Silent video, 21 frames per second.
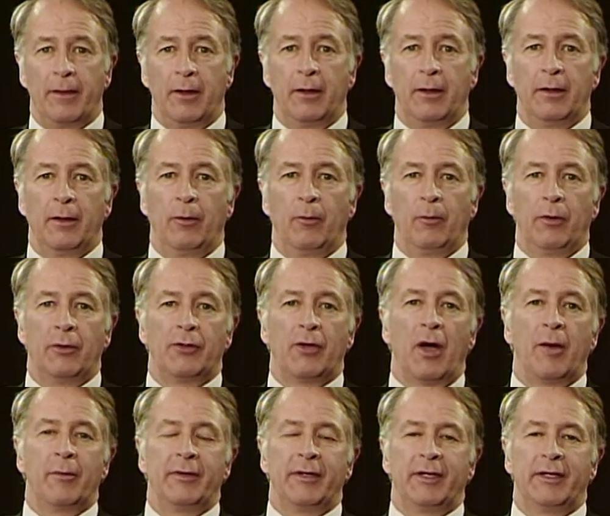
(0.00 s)
We're
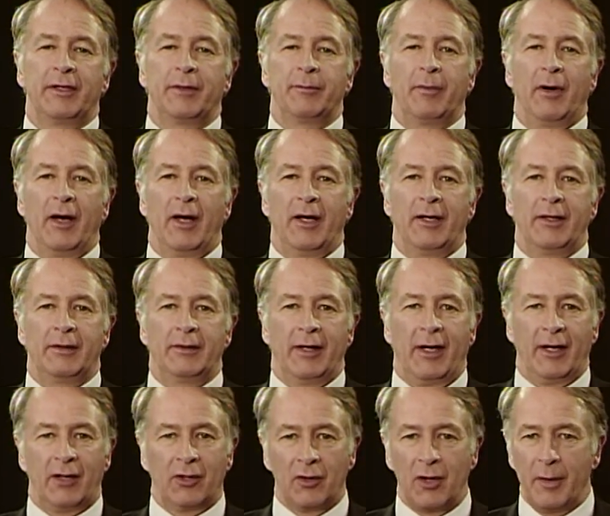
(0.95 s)
dominated by
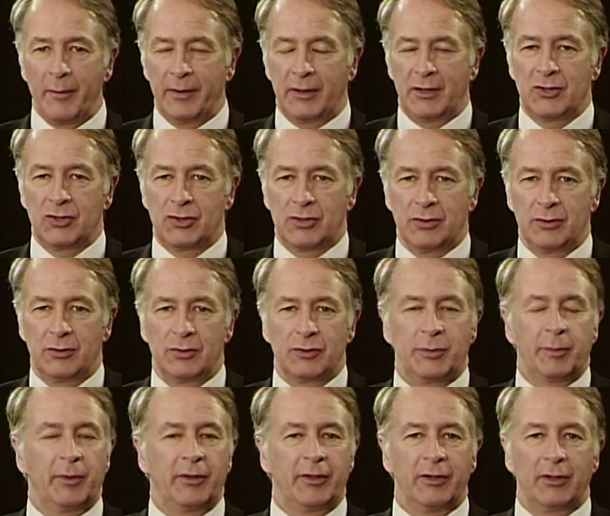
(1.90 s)
economic issues,
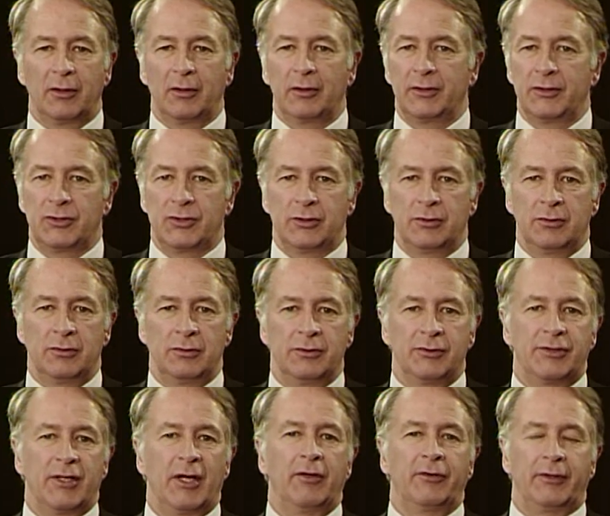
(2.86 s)
political
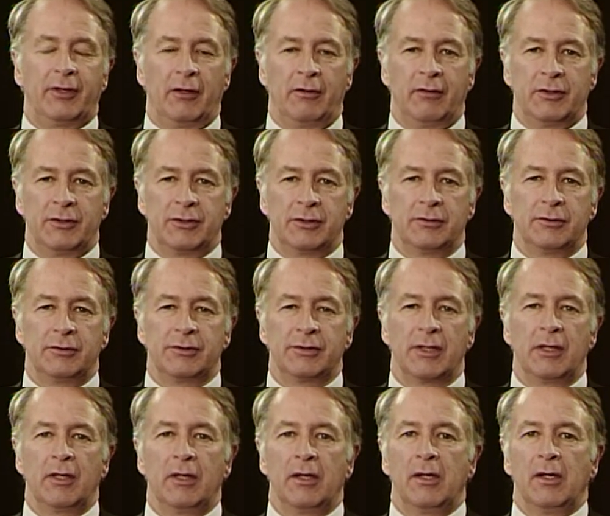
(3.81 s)
issues, healthcare issues.
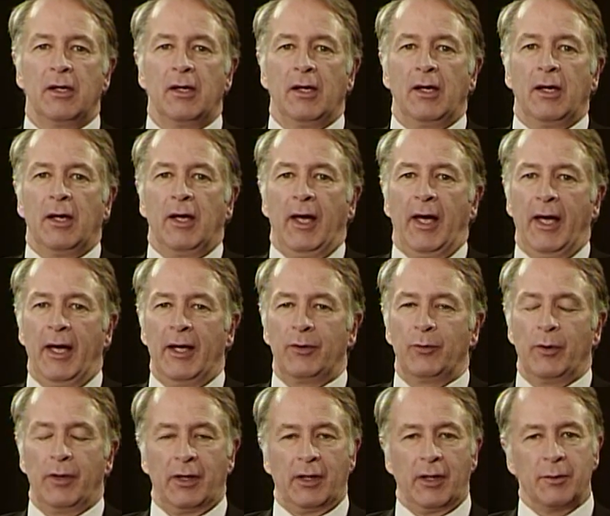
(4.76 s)
And
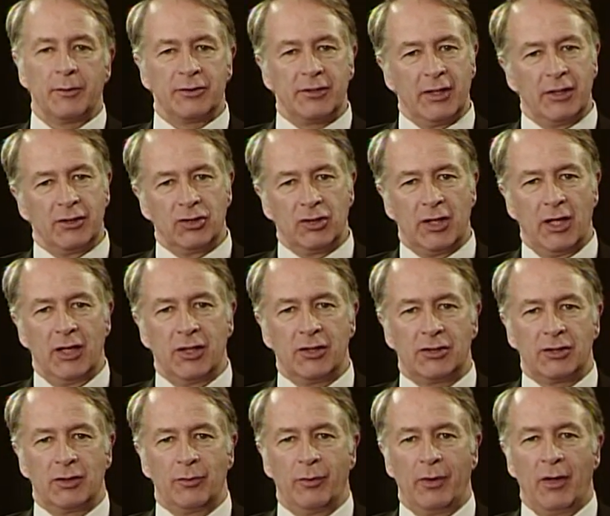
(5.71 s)
when it comes to
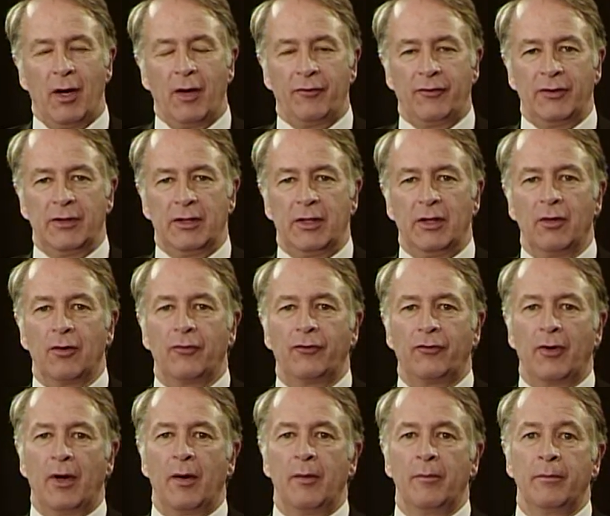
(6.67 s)
education, we often hear
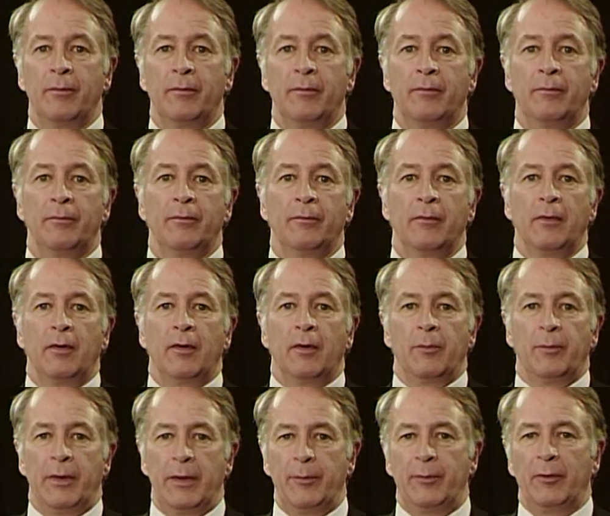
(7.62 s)
from
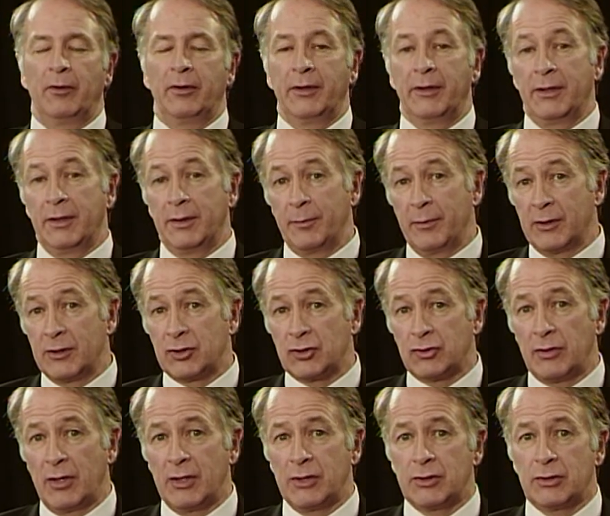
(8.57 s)
people in
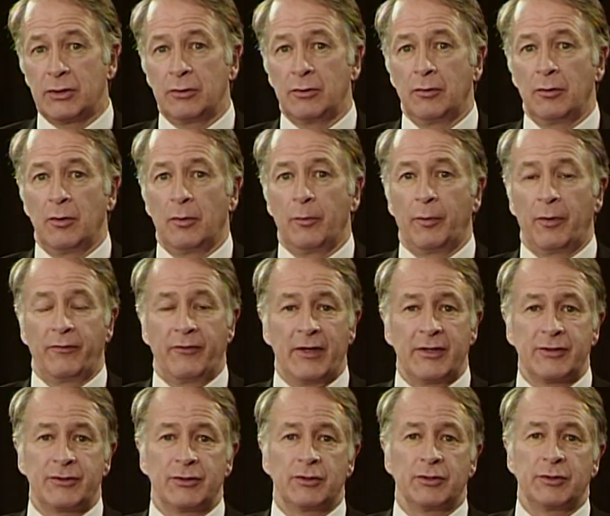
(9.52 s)
administration or
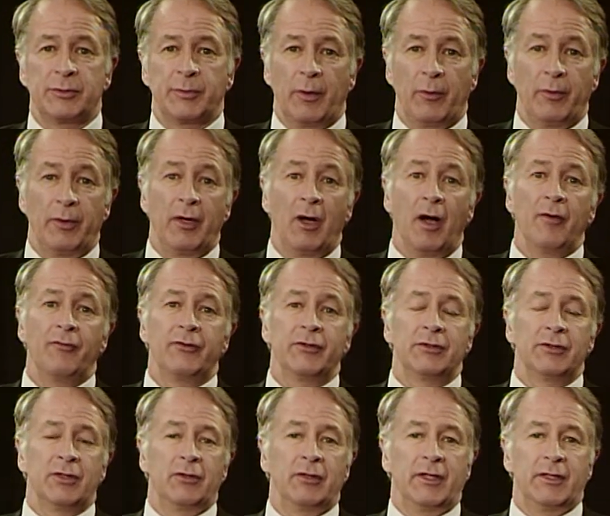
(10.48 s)
professors, but we
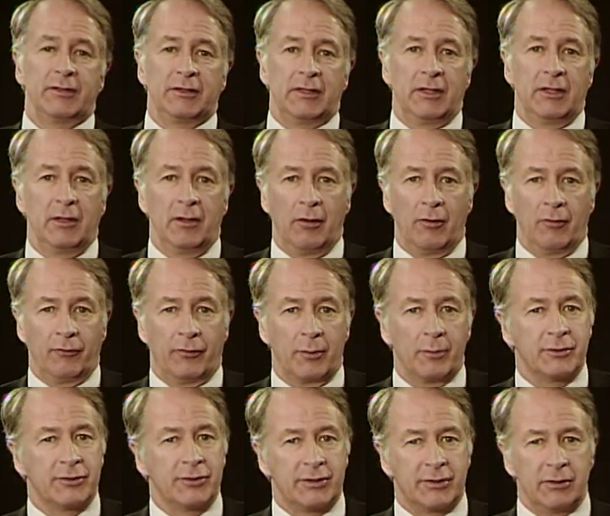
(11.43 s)
often don't get to hear
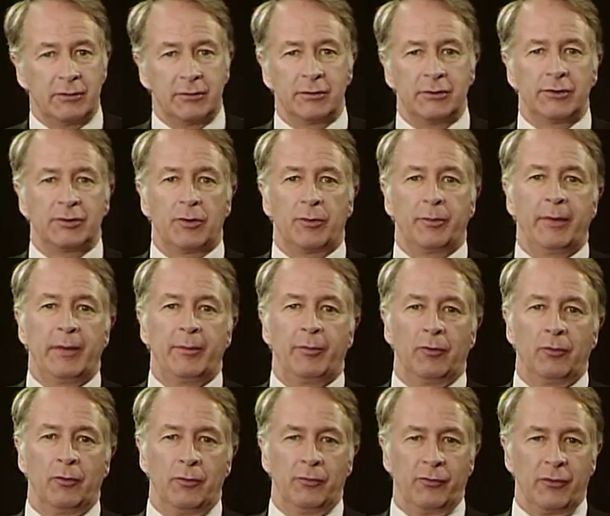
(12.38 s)
from students or
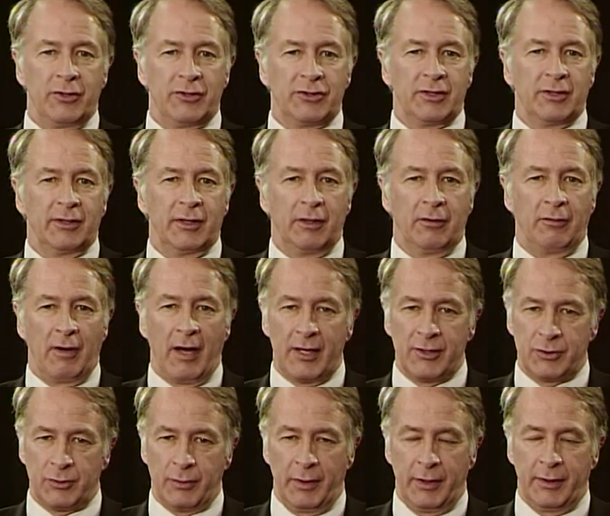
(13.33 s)
people who've recently
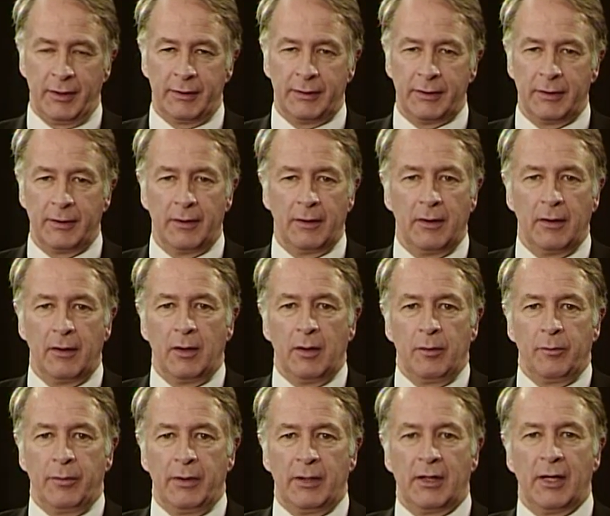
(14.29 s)
graduated
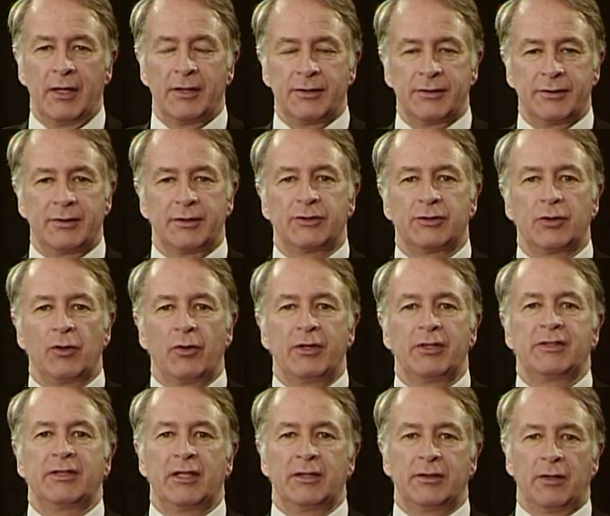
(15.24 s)
because the
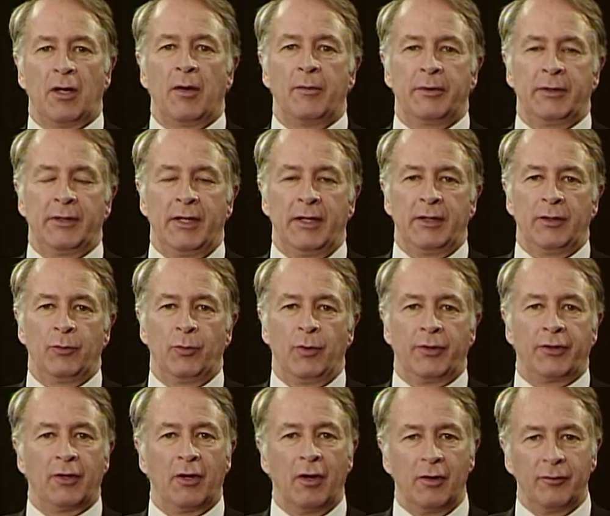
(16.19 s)
stories get dominated
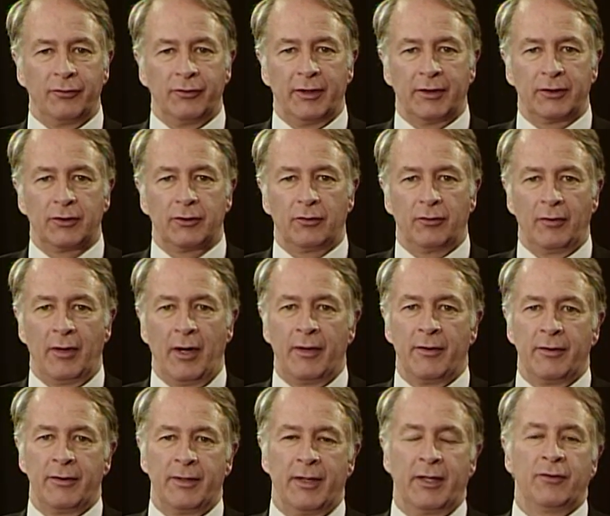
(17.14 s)
with conflict
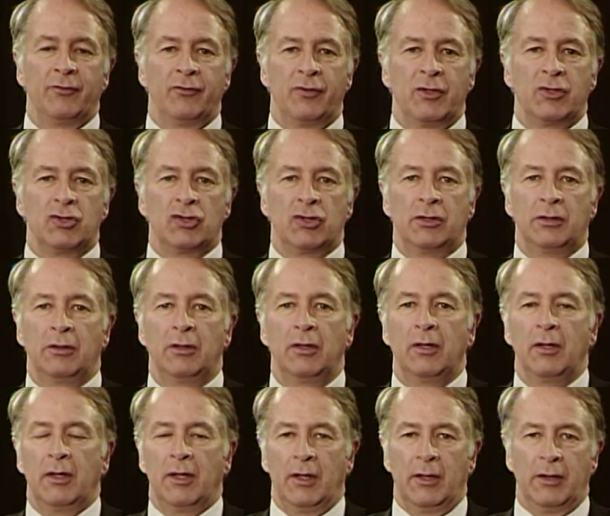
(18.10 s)
rather than vision
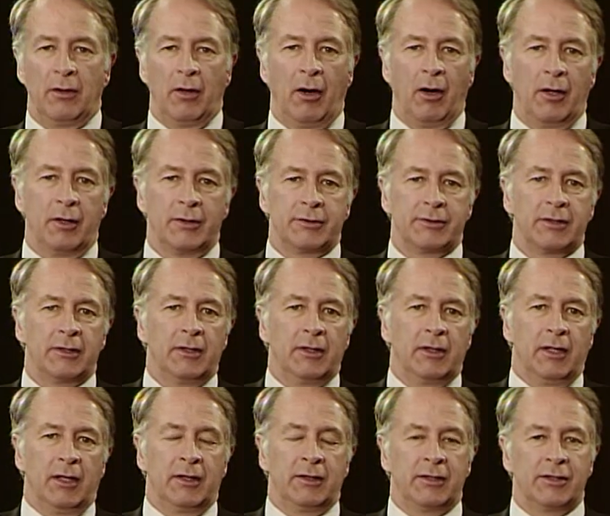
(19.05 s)
and heart
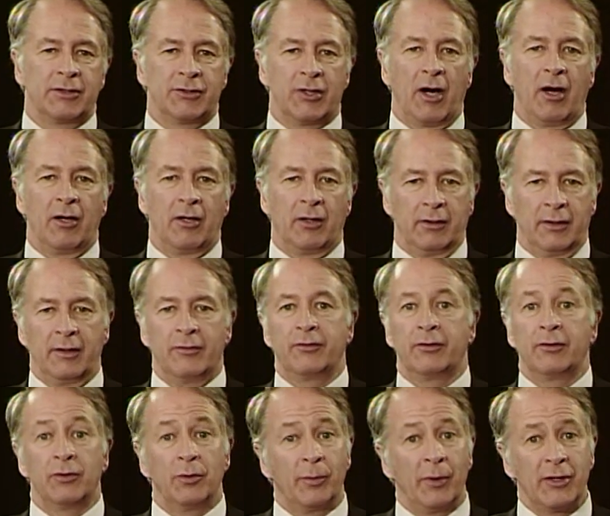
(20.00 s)
and desire to live
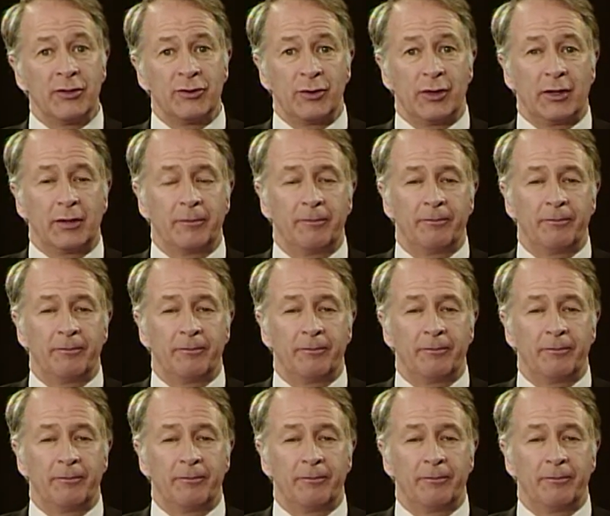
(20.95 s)
in New Brunswick.